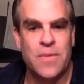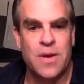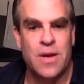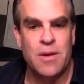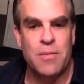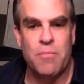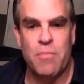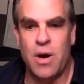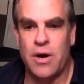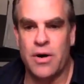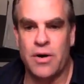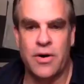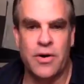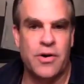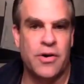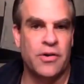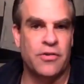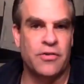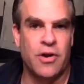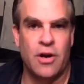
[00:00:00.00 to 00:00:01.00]

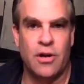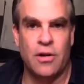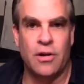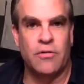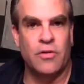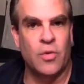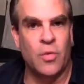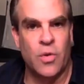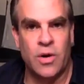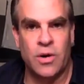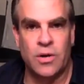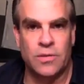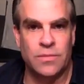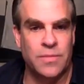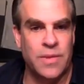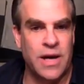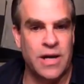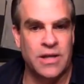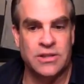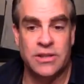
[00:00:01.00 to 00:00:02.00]
marketers all over the
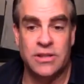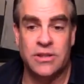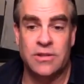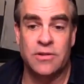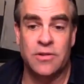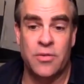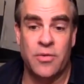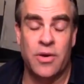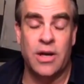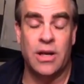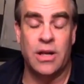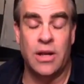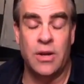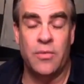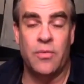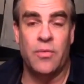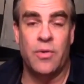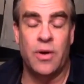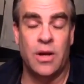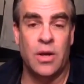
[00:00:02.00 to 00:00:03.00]
world, actually doing
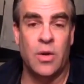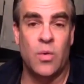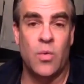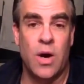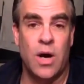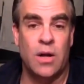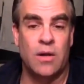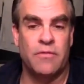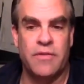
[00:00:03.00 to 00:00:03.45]
really, really well.